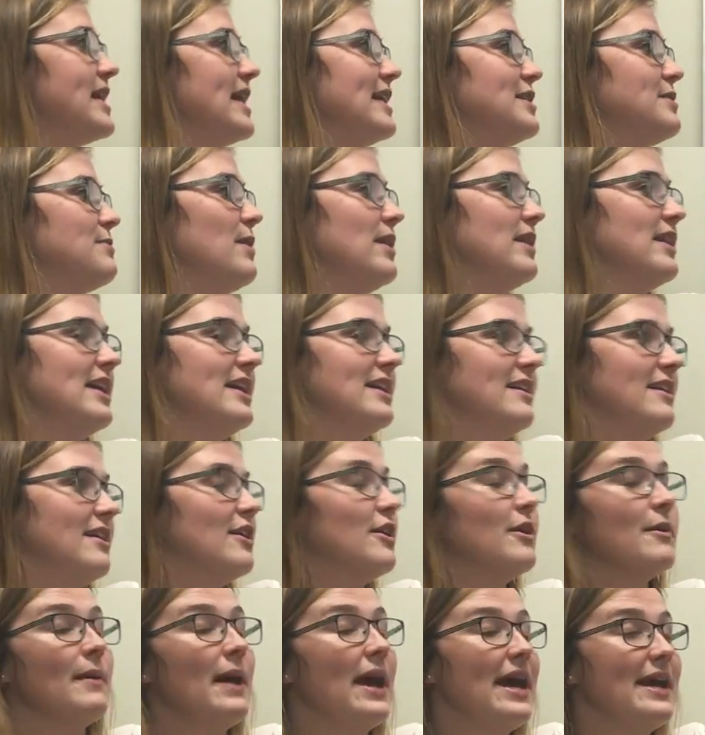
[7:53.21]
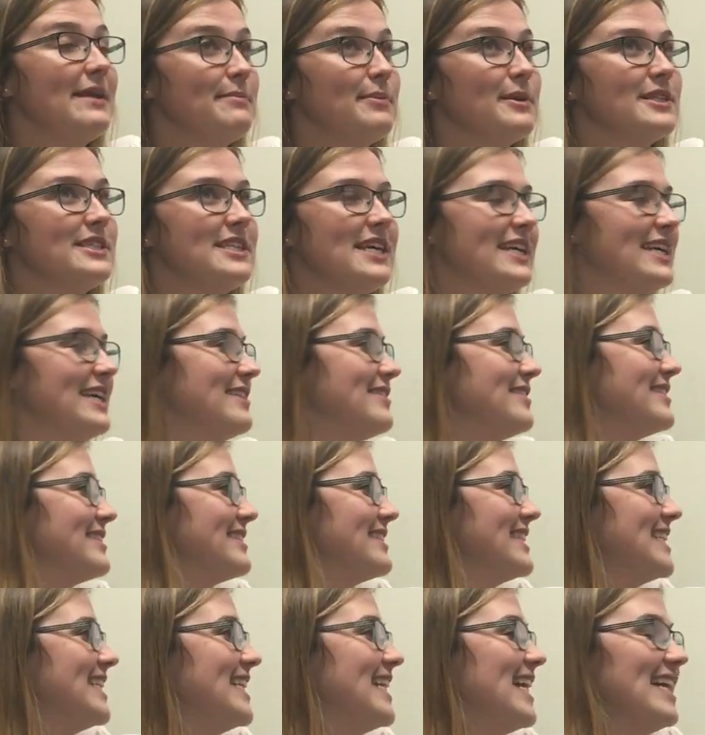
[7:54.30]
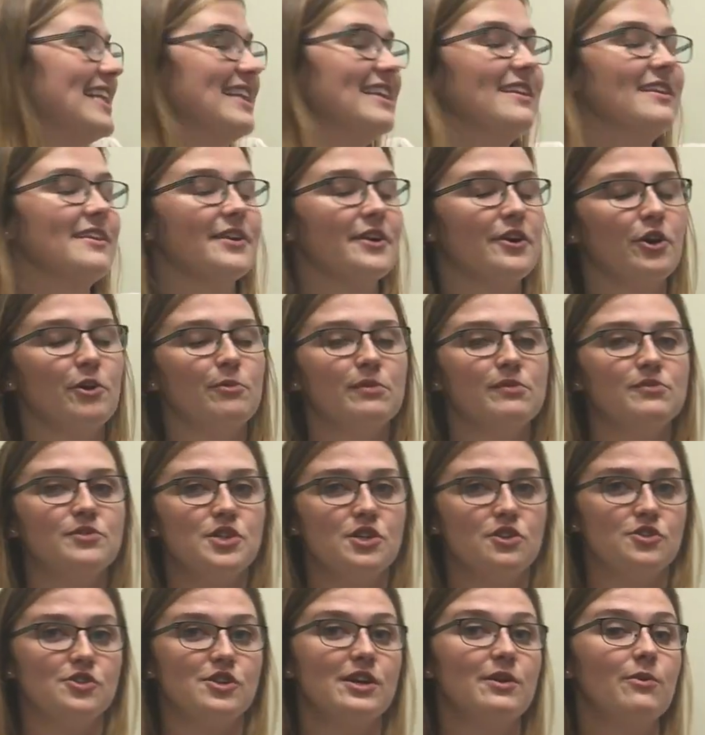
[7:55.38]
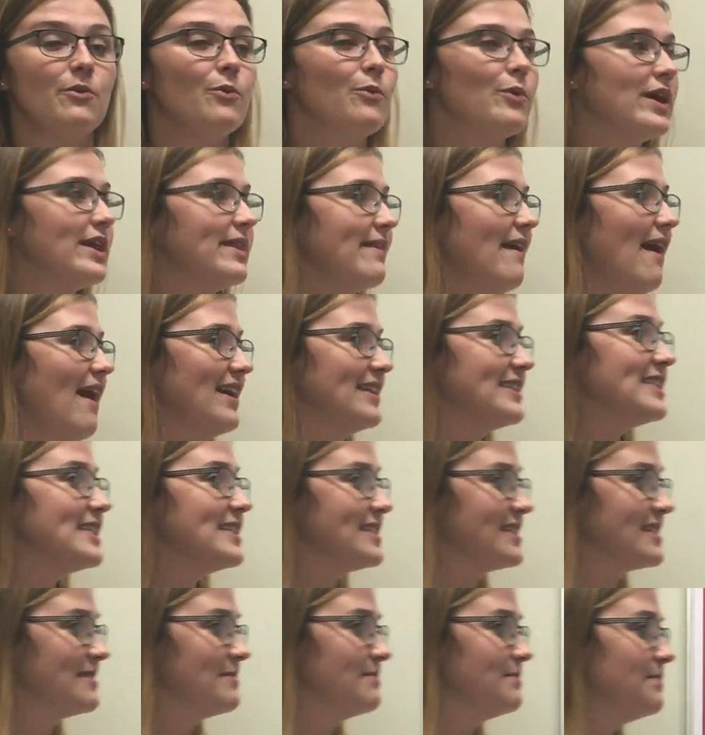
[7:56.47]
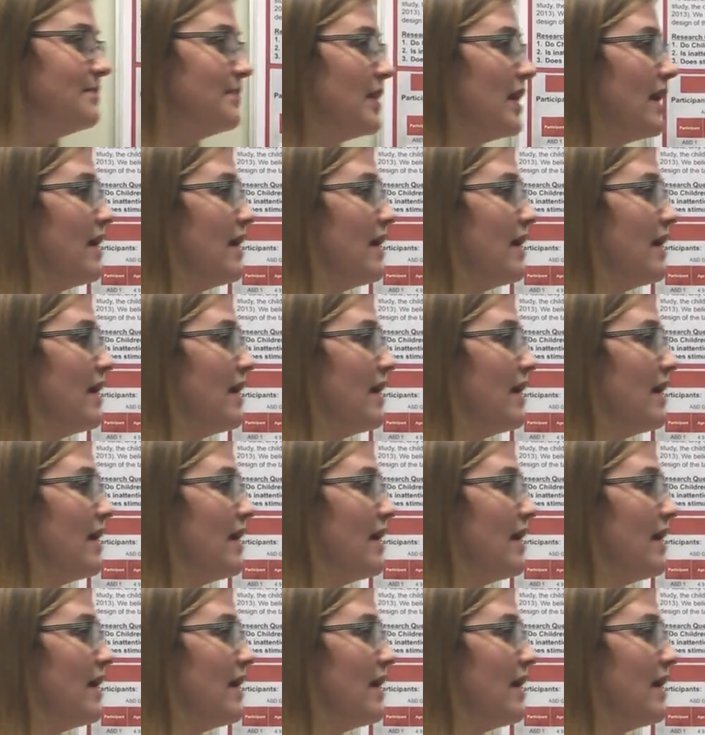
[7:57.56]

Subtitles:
and particularly in the group of children with autism,